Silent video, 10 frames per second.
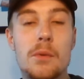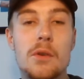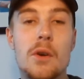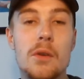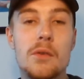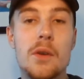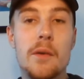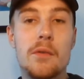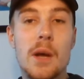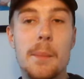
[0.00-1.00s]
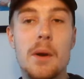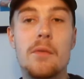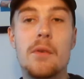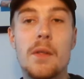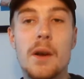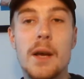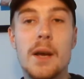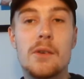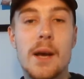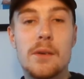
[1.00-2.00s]
to conserve stamina for the
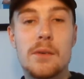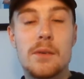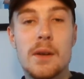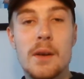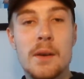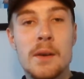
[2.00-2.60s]
later tests,